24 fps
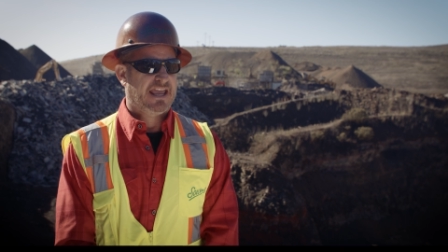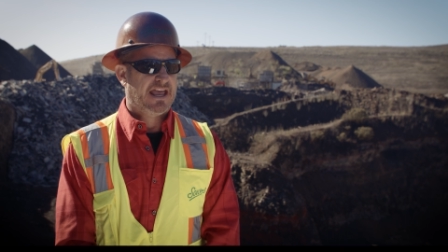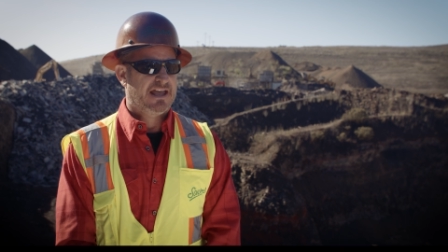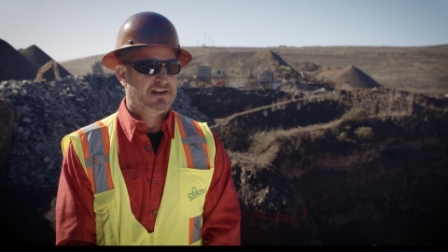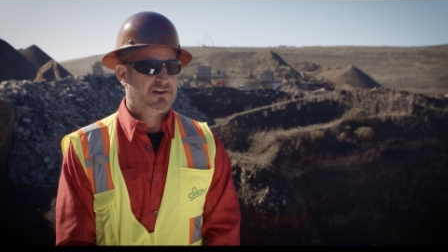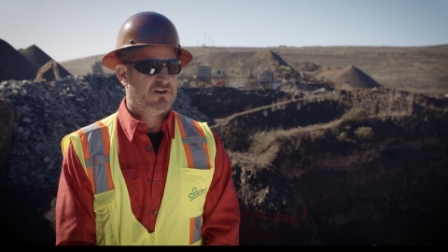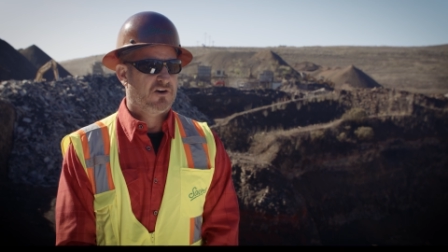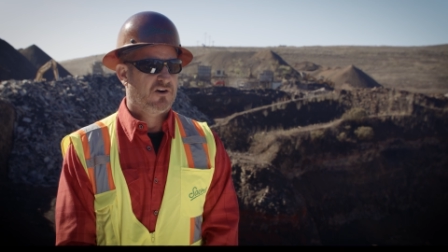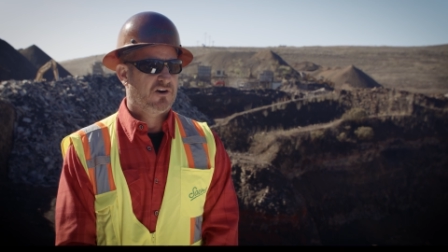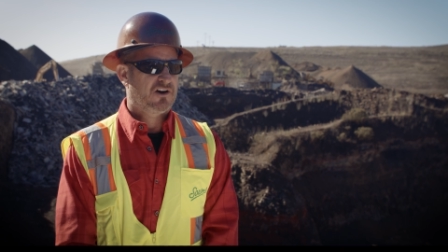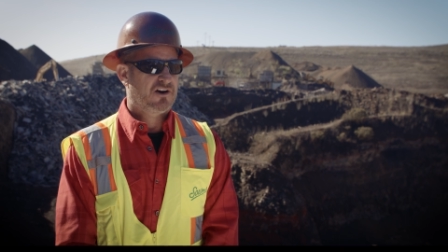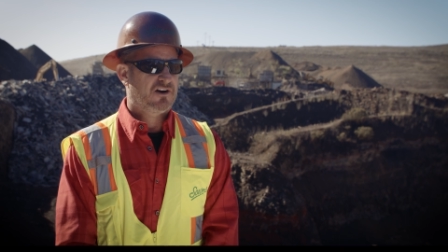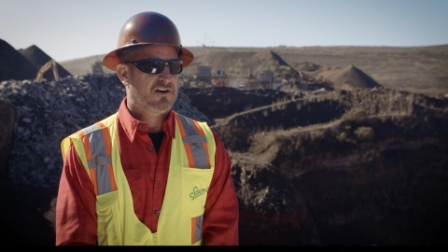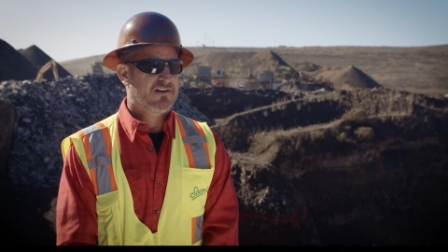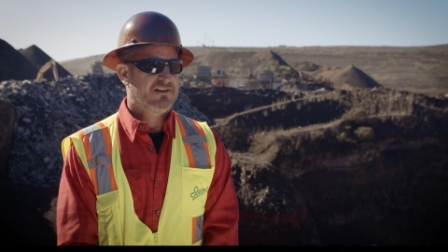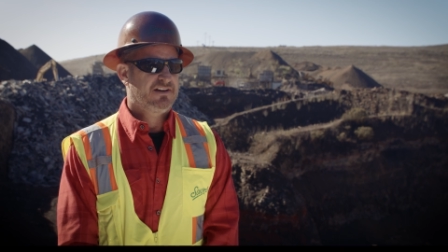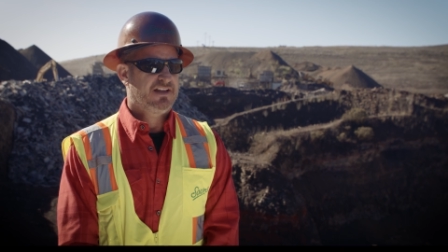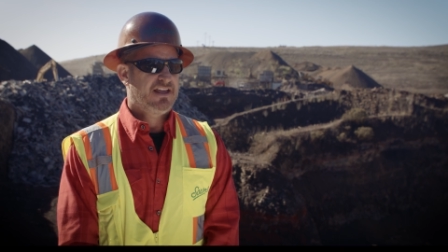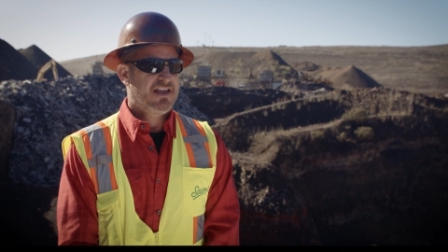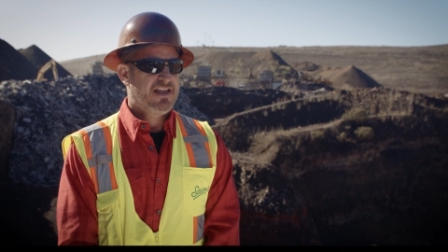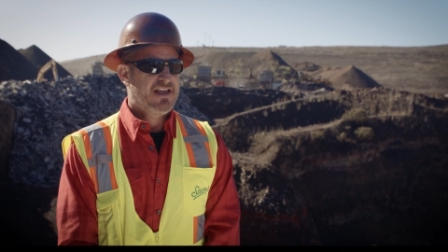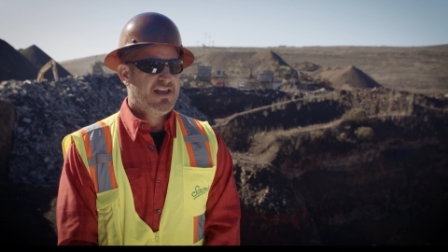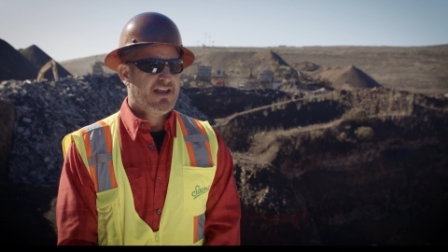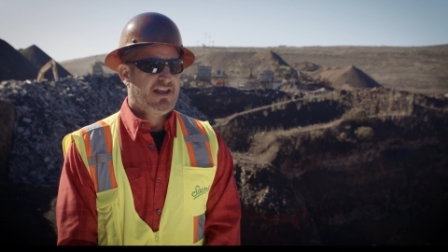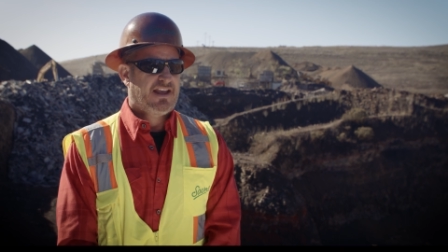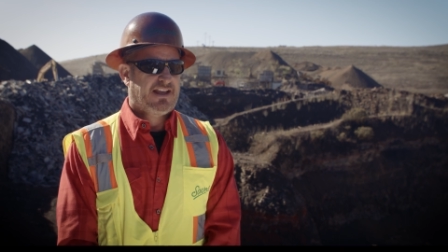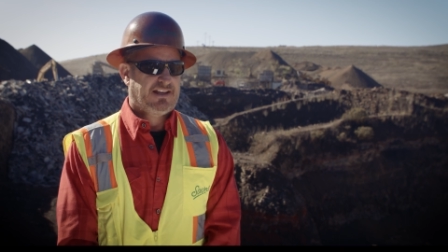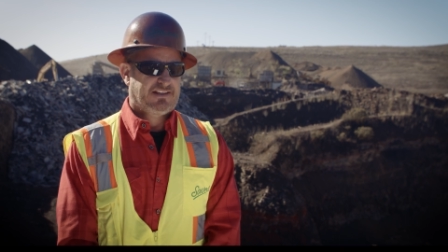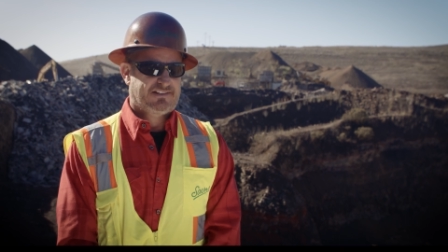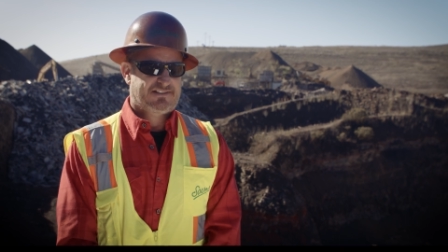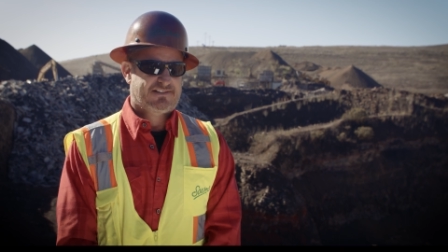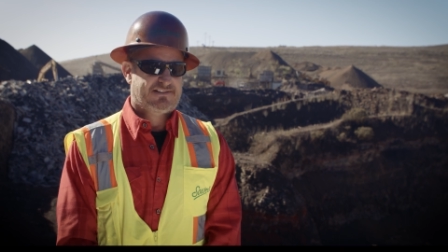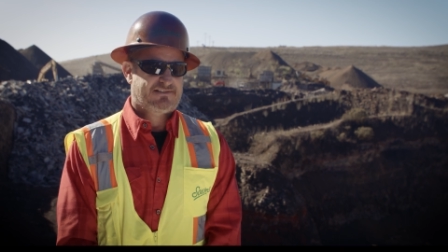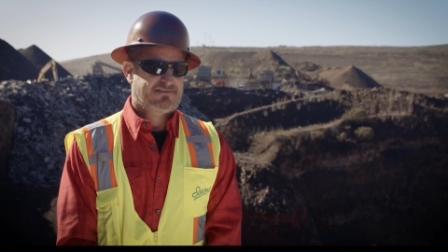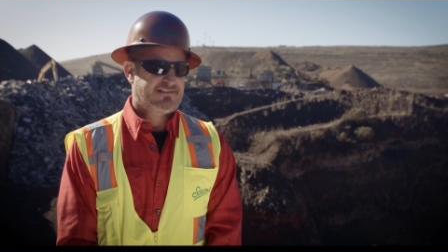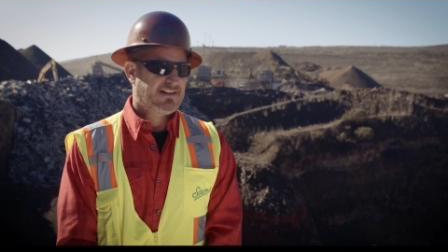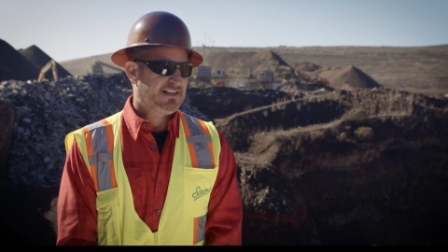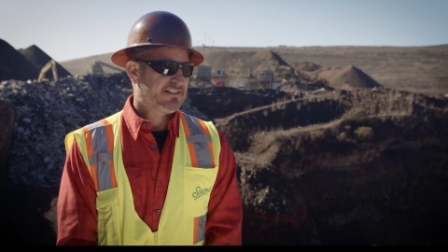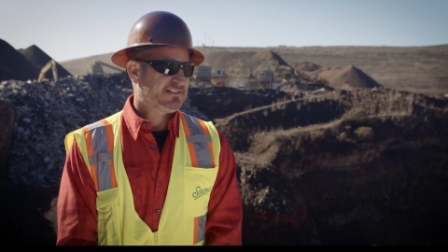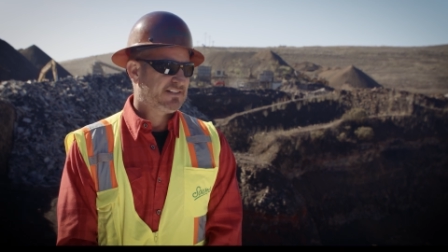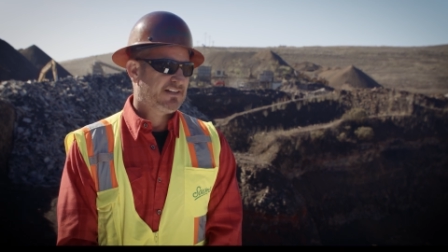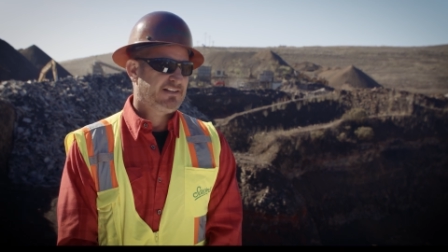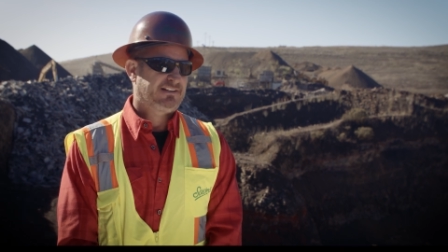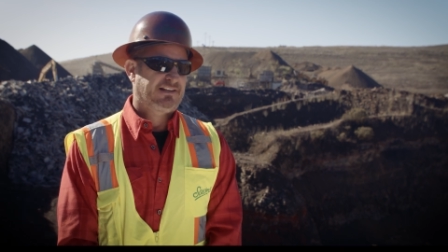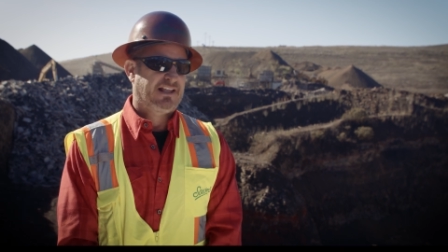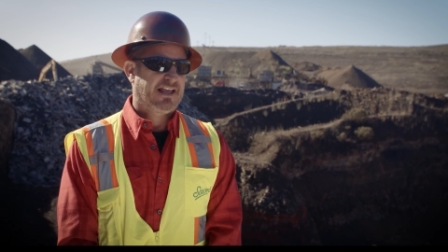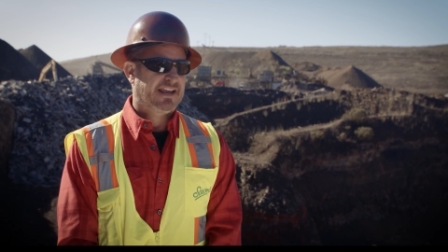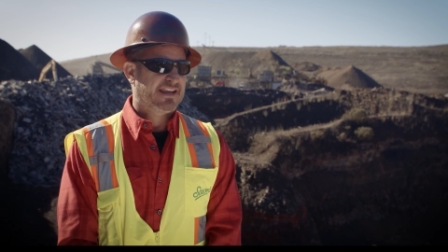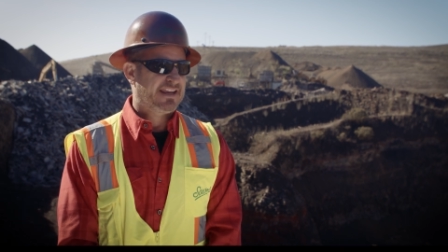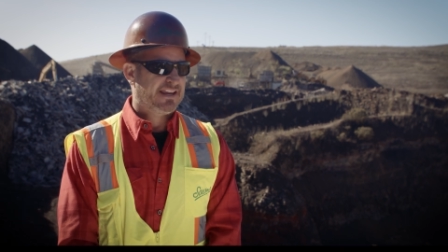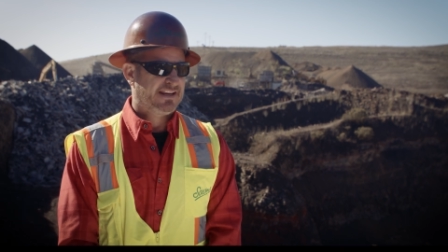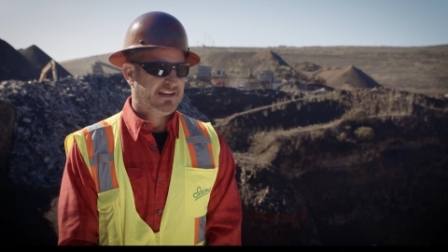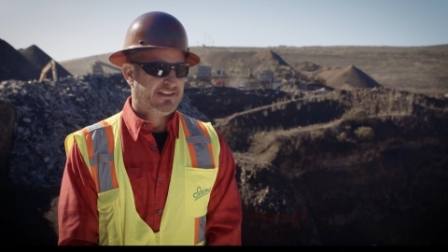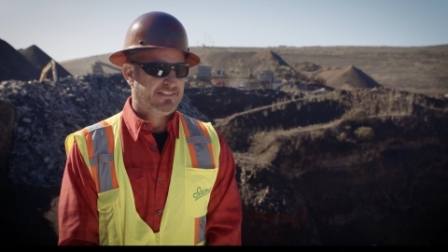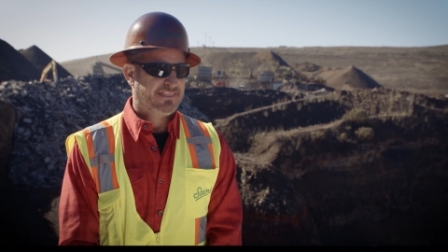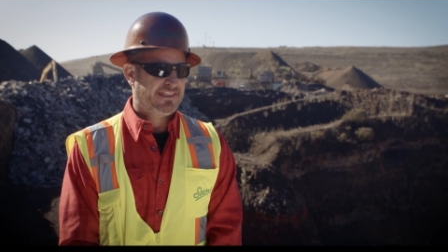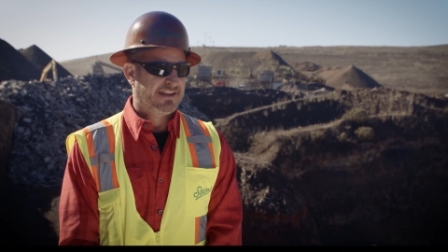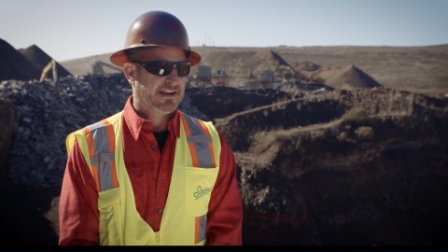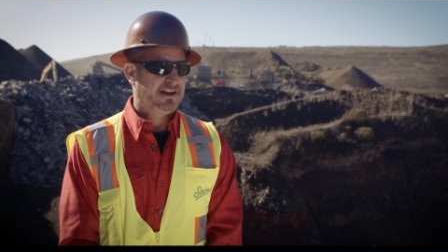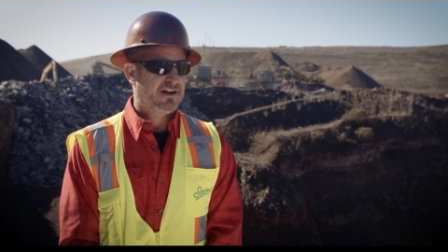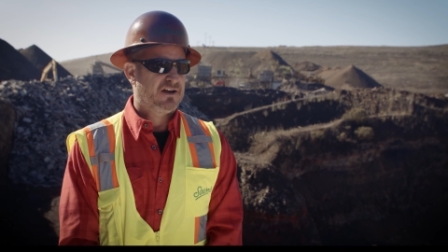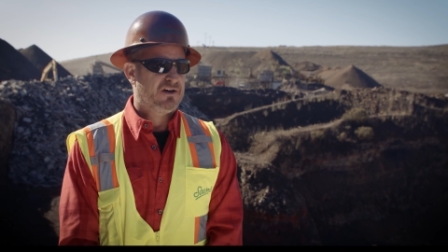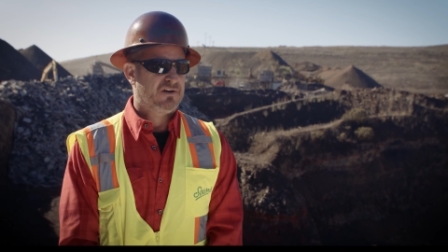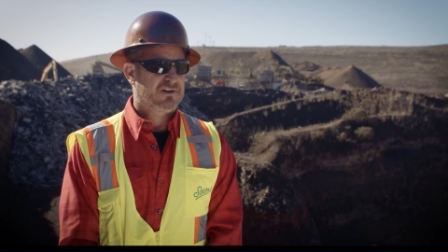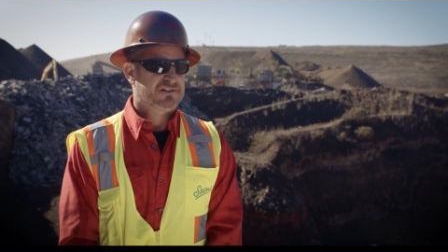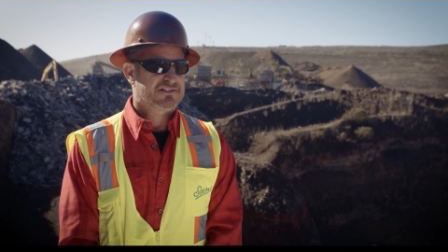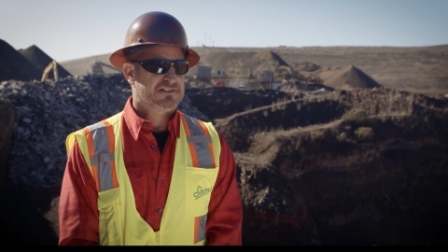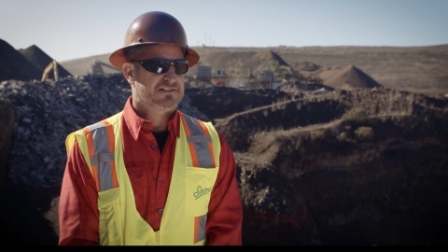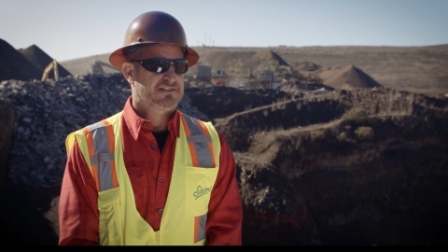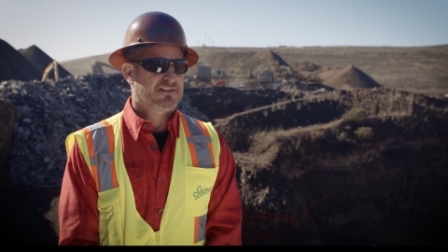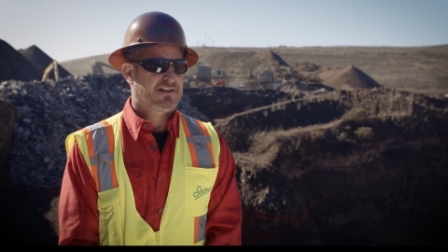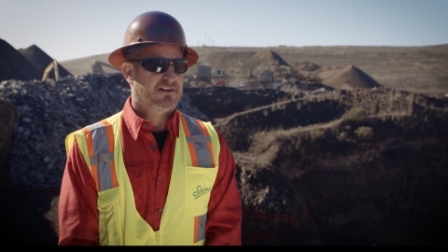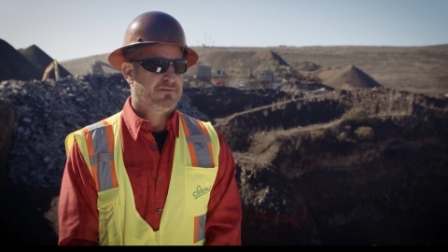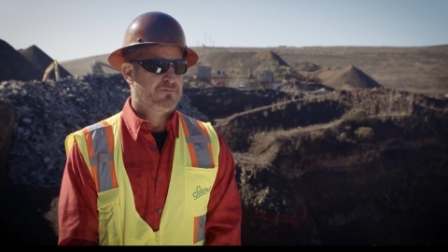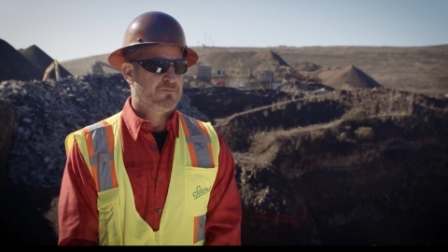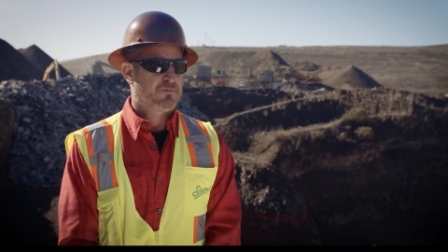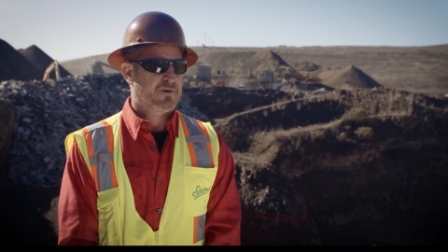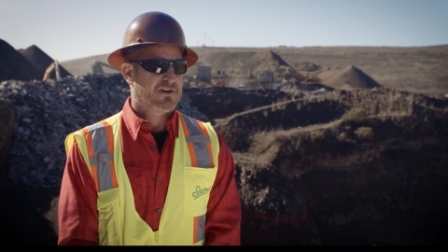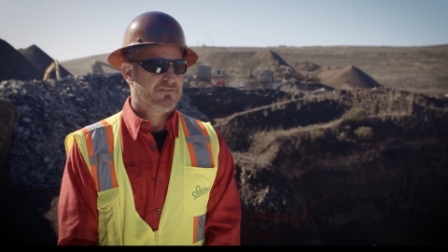CAT card it's, it's unlike anything else uh,